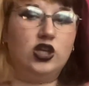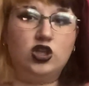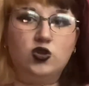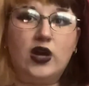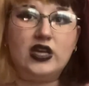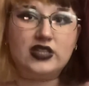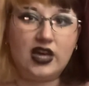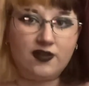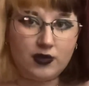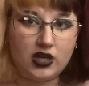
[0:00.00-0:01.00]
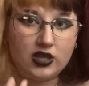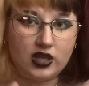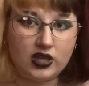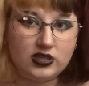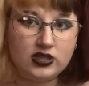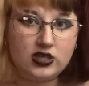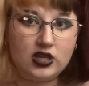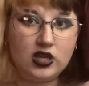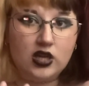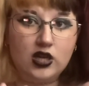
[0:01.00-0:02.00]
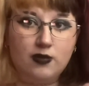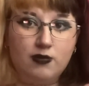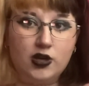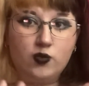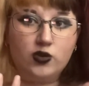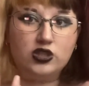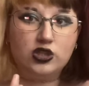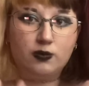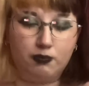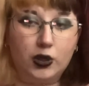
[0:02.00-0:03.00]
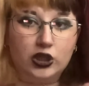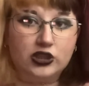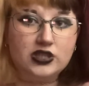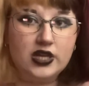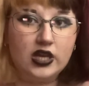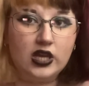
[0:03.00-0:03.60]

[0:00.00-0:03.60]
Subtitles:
you guys gave me this, but it was burnt.